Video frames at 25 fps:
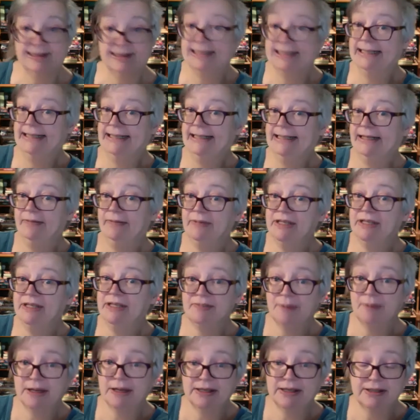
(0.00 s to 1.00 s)
a little bit
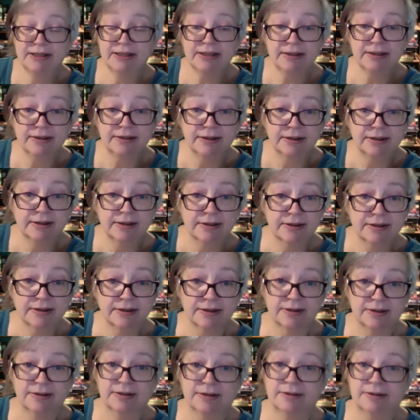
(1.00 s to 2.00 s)
spendy,
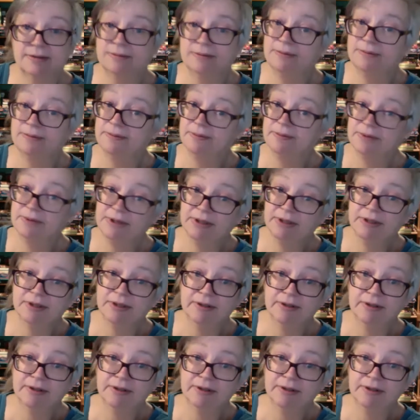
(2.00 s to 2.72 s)
and